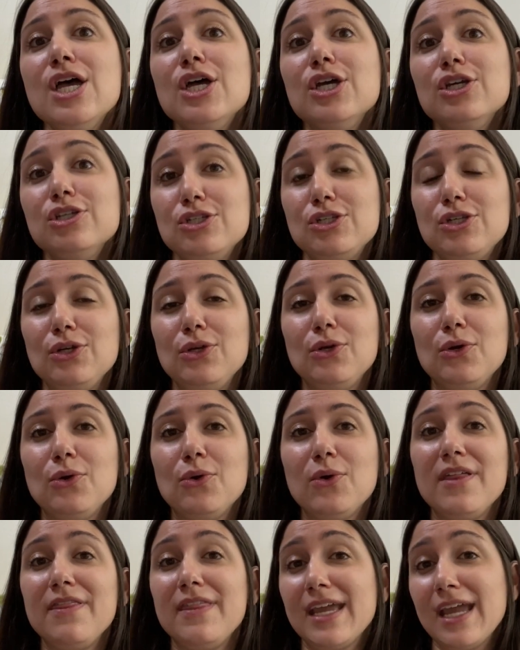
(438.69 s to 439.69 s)

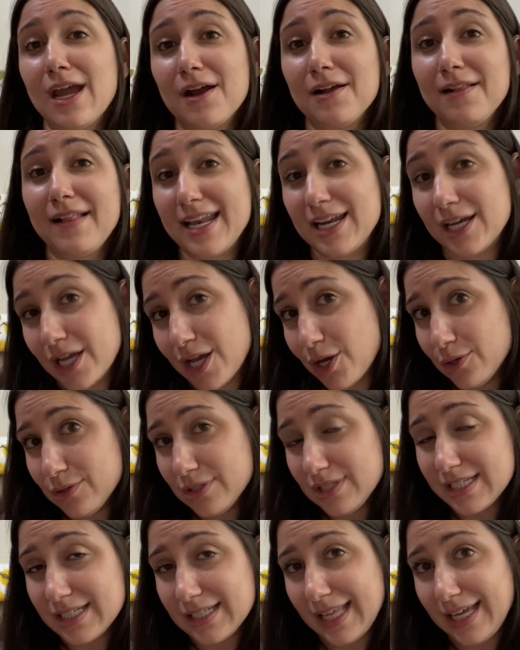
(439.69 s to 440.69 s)
to the Carolina
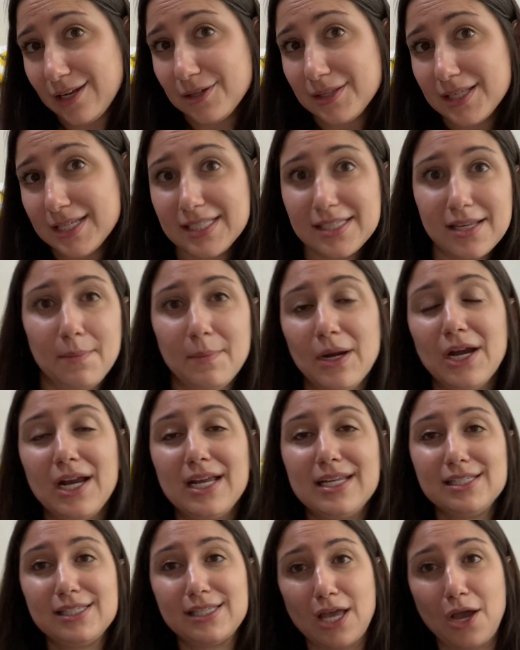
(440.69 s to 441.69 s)
coast later this summer,
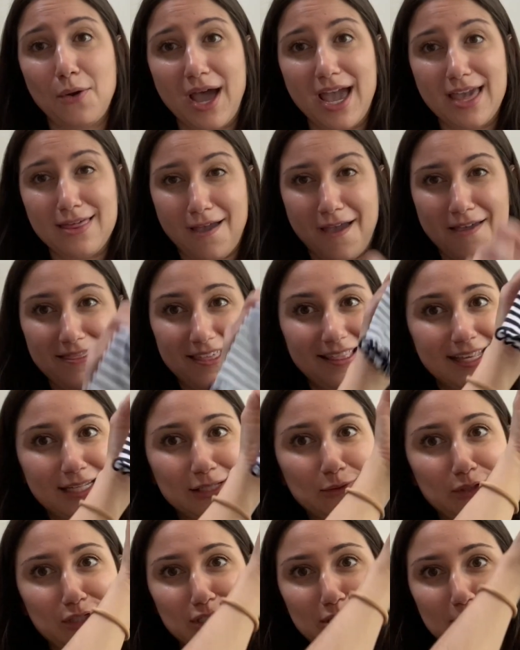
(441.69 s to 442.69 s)
and so I thought that
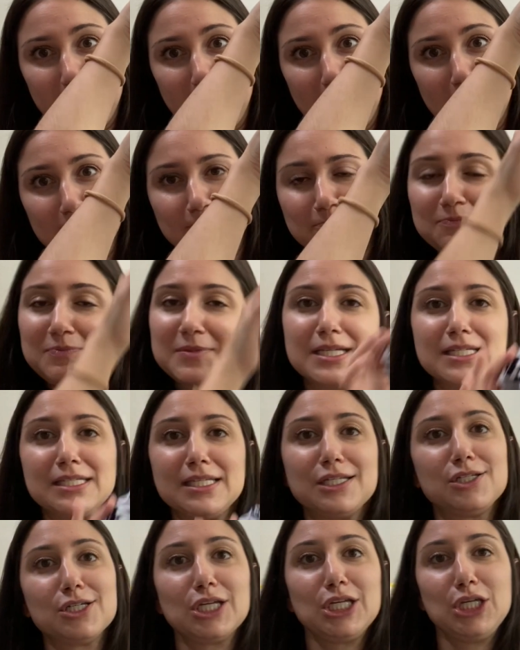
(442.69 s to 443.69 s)
this would just be
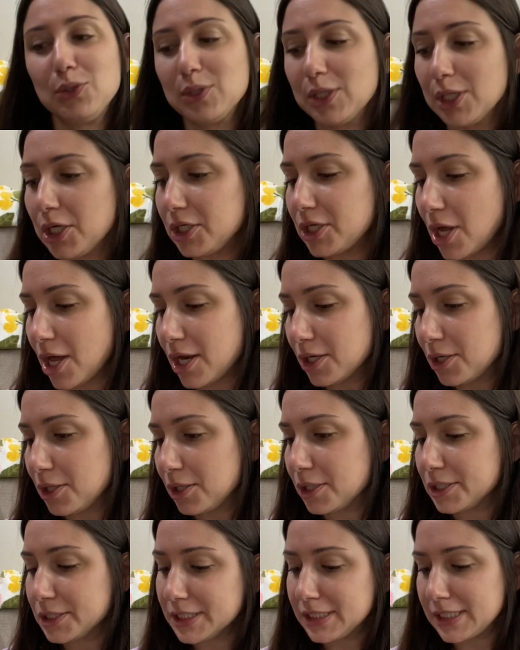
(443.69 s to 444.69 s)
such a cute little nautical
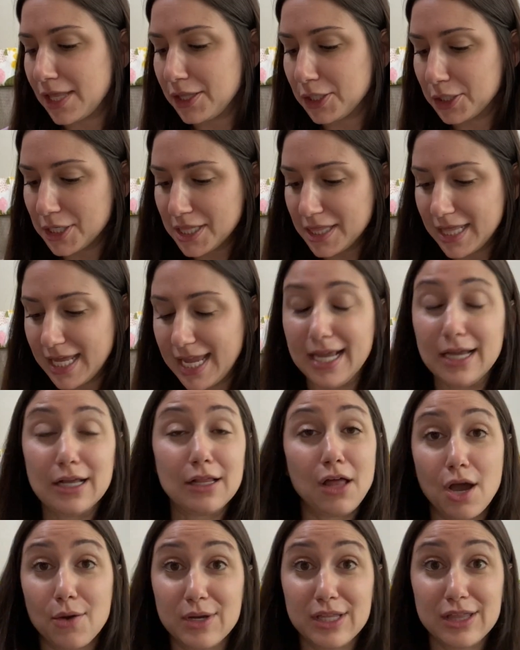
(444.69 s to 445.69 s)
little southern thing
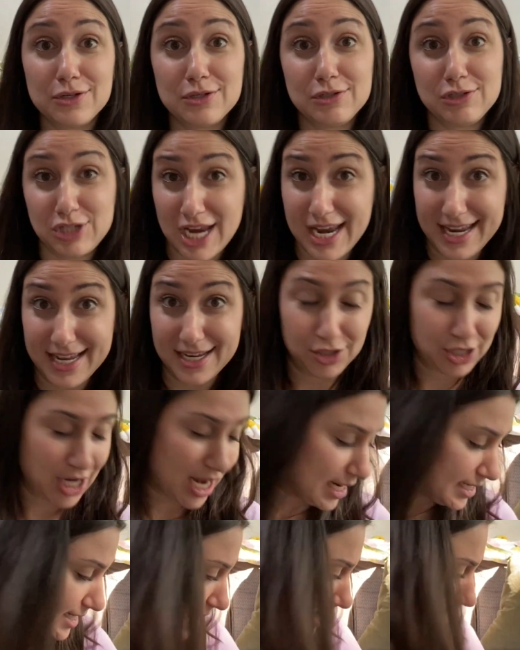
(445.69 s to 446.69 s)
along with those Janie and
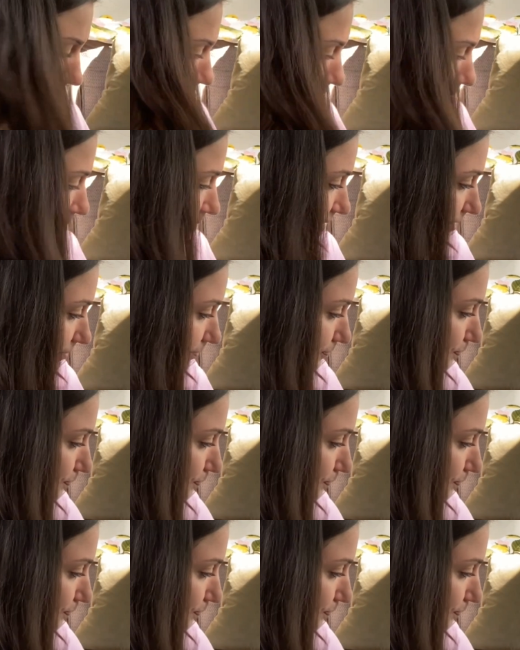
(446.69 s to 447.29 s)
Jack tank tops.